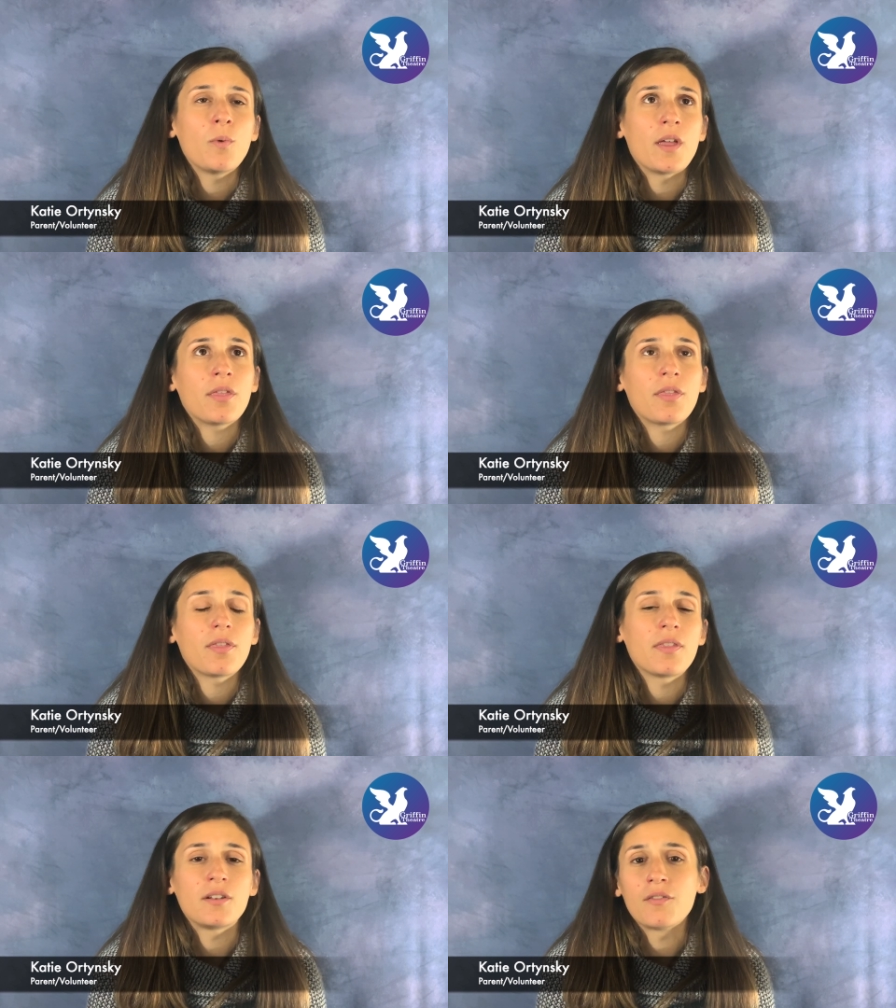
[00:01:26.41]
with
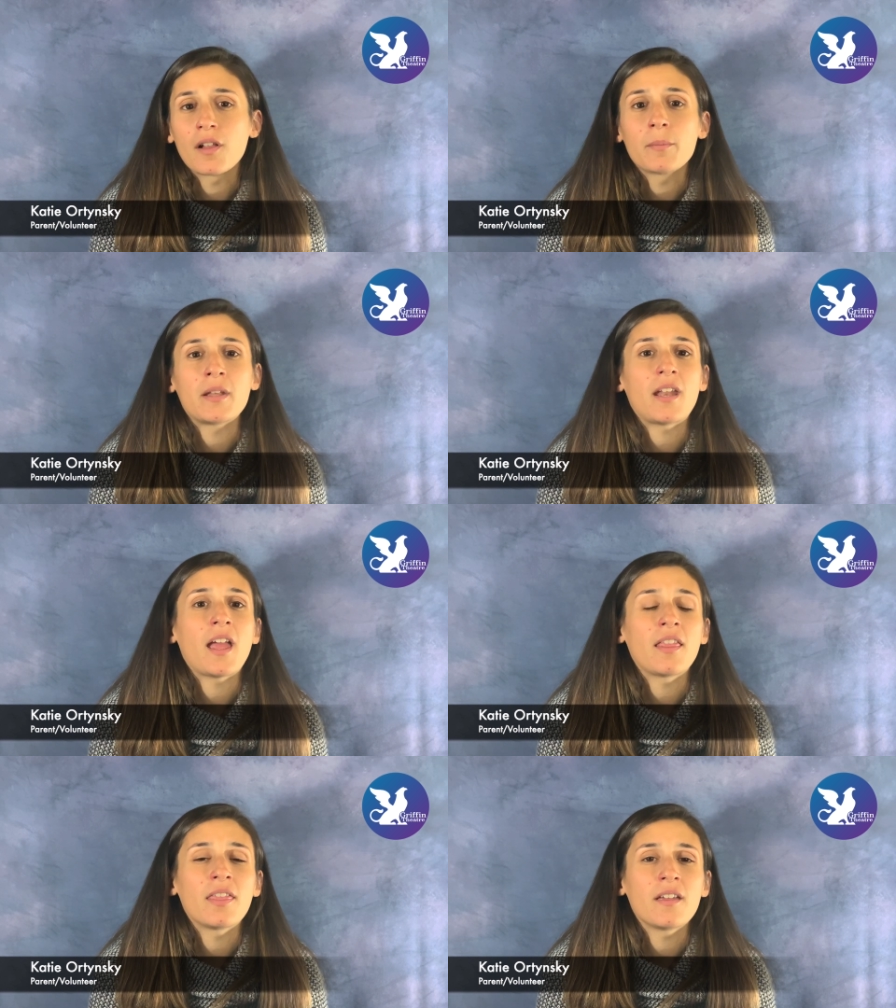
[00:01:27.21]
the development
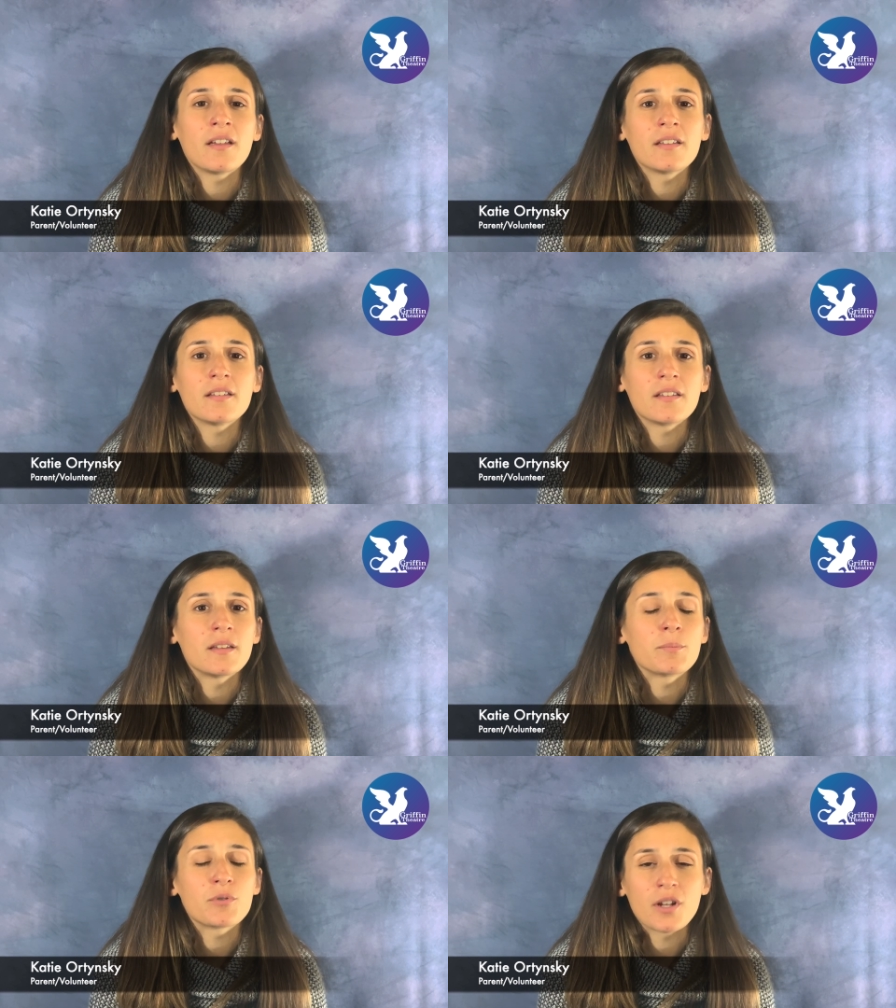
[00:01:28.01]
and
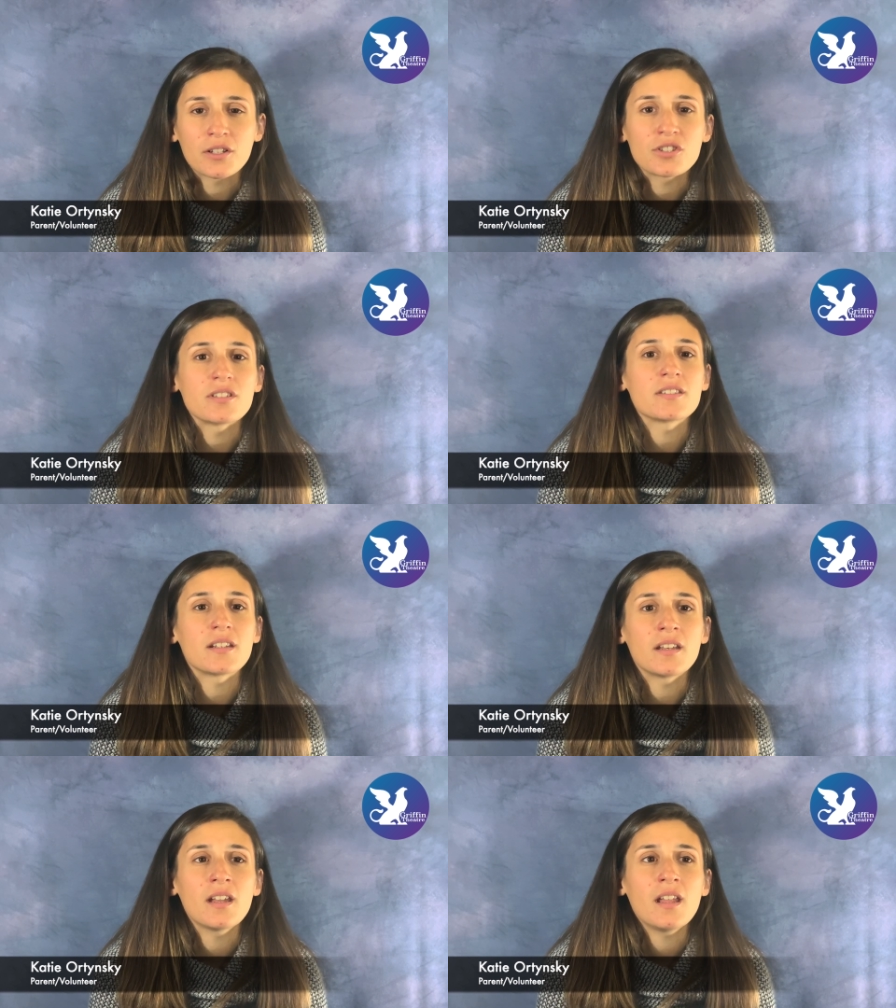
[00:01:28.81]
the productions
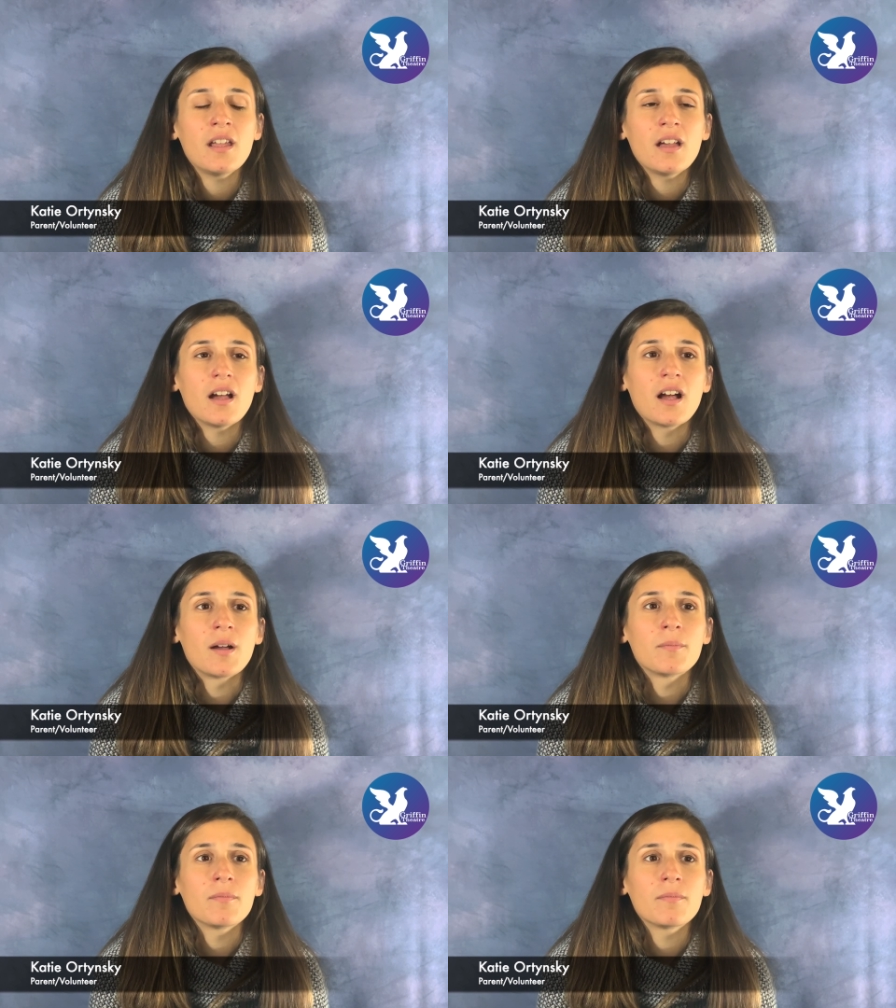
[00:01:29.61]
and
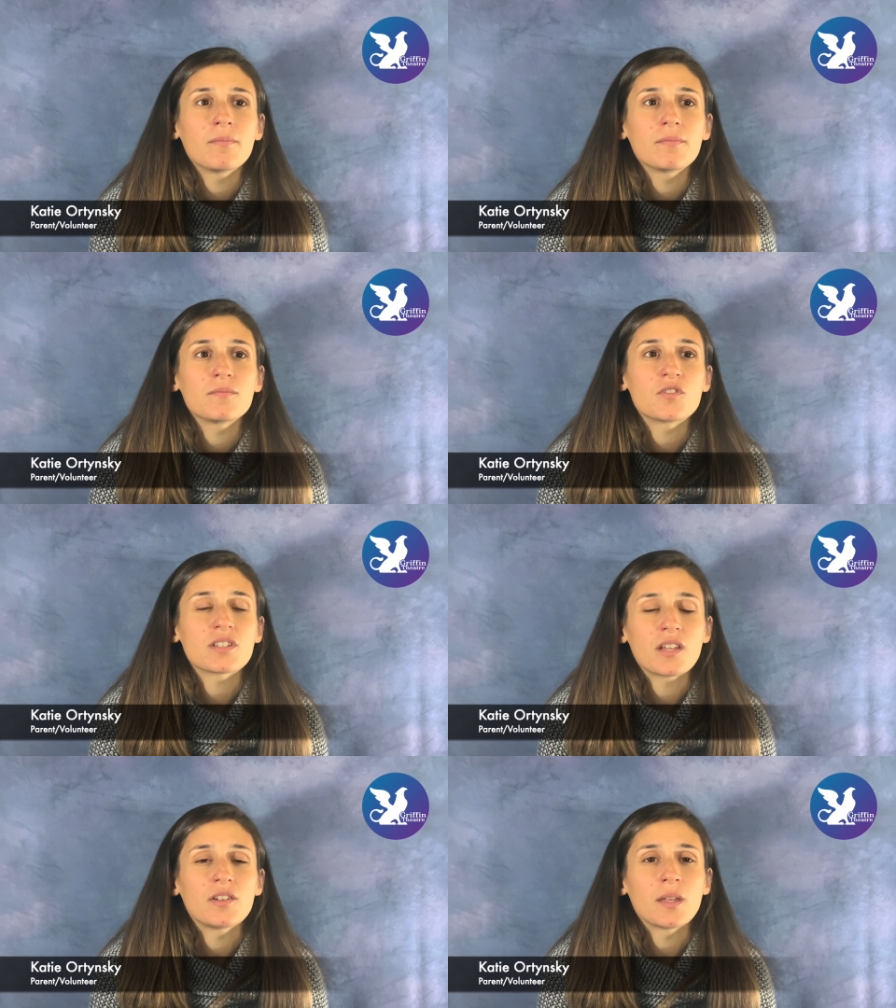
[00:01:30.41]

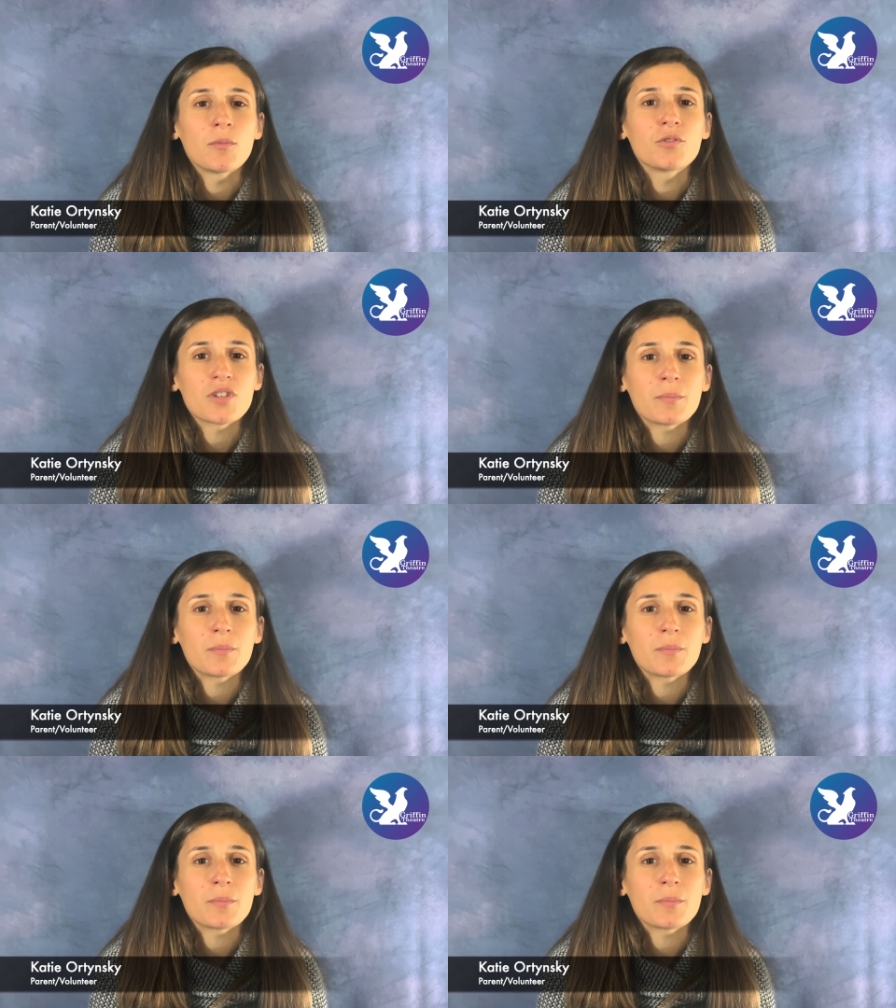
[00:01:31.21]
just giving them those